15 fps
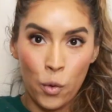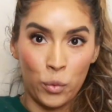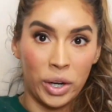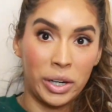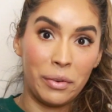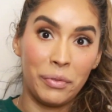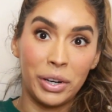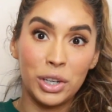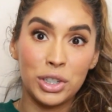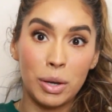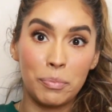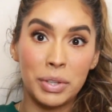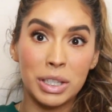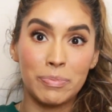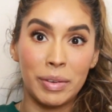We're gonna finish
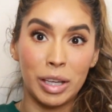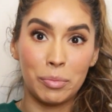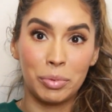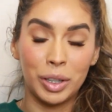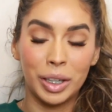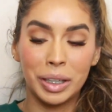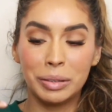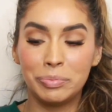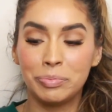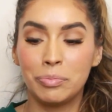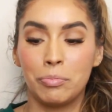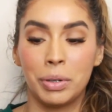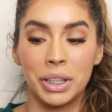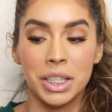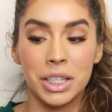up this makeup look,
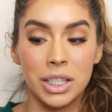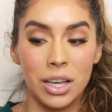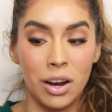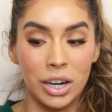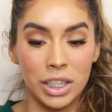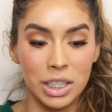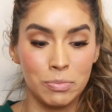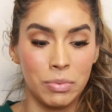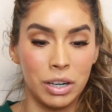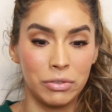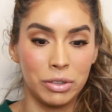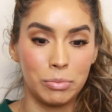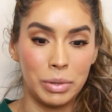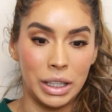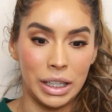but this is the hardest part
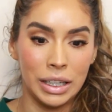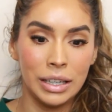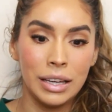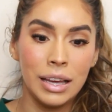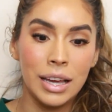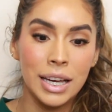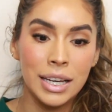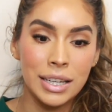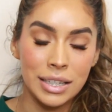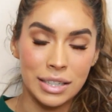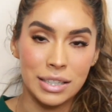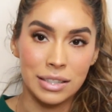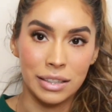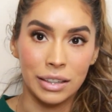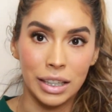for me,
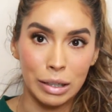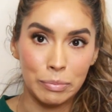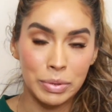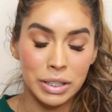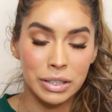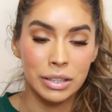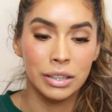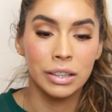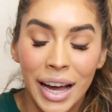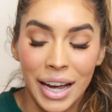is the lips.